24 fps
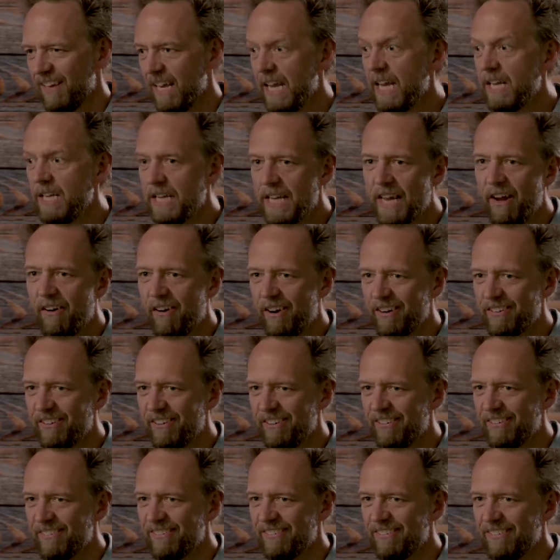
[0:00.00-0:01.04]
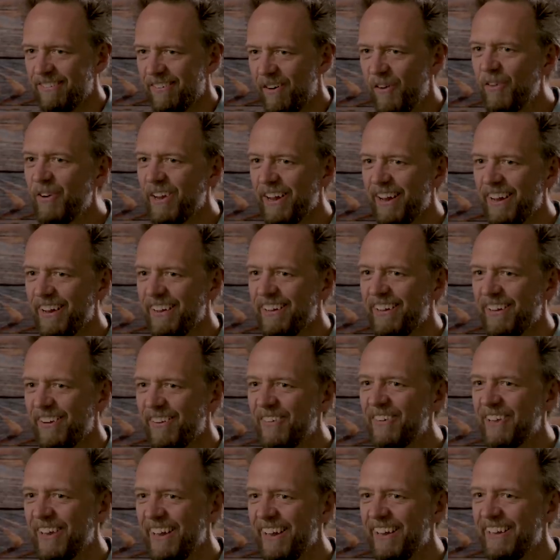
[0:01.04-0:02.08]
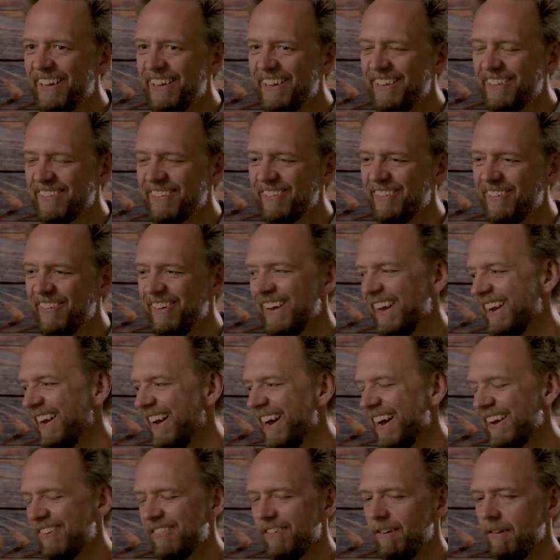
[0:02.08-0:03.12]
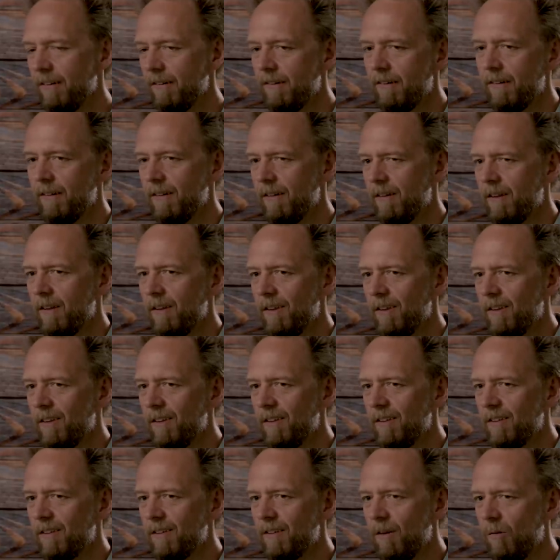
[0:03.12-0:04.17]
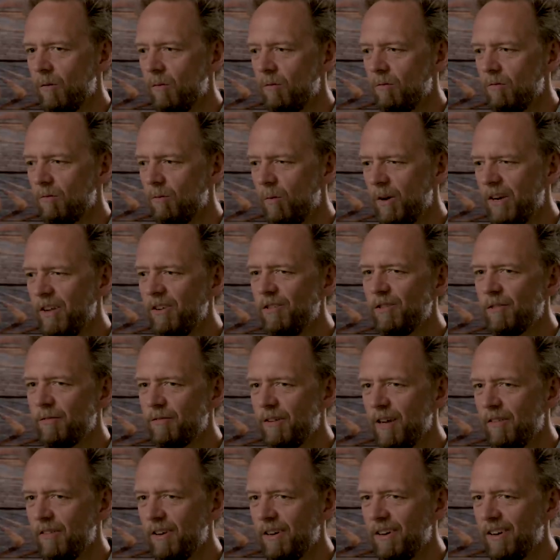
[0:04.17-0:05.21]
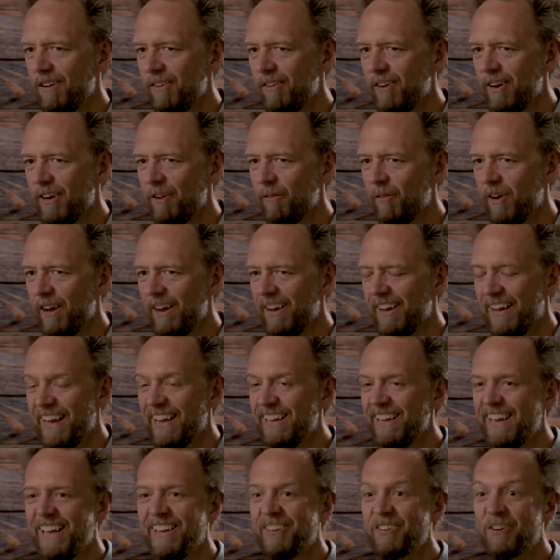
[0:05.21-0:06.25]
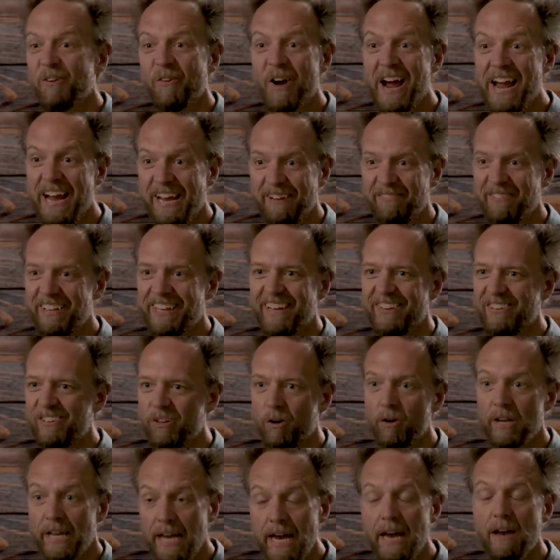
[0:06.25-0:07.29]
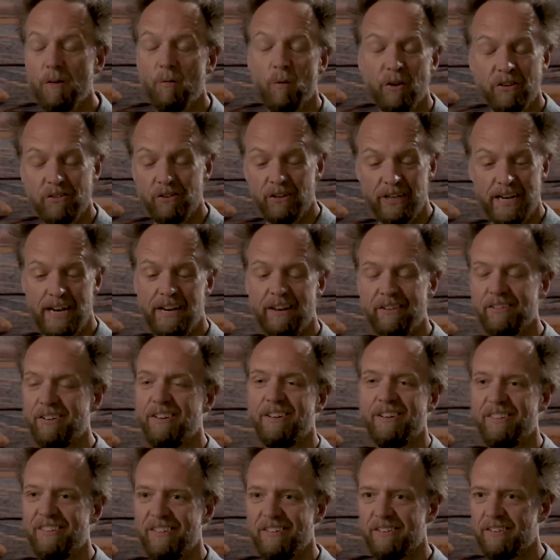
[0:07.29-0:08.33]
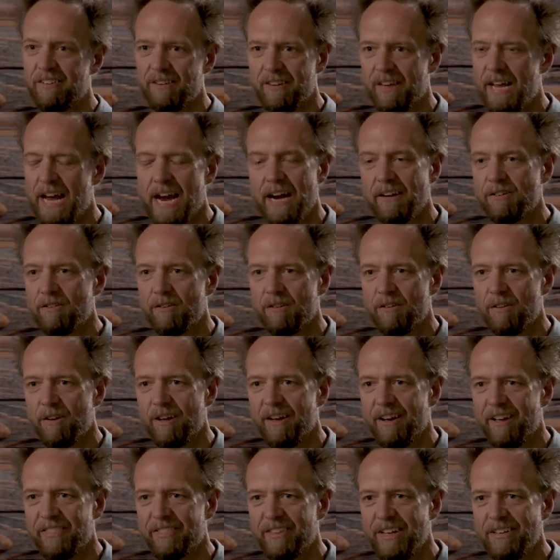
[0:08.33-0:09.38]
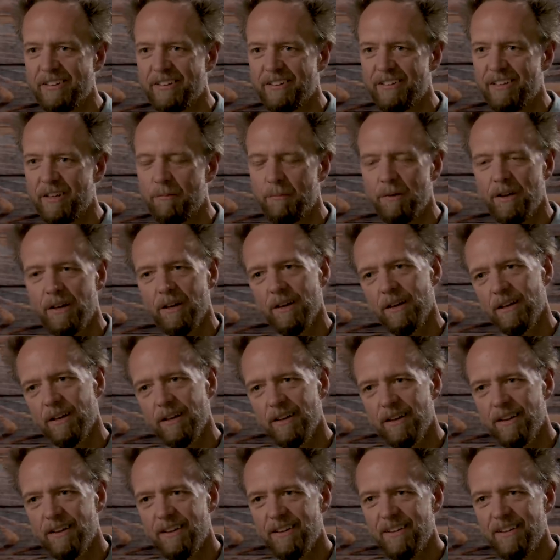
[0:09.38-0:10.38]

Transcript: in character. Okay, so, and action. So what is your favorite color anyway? And it's great, because what you'll get is just the actor authentically being,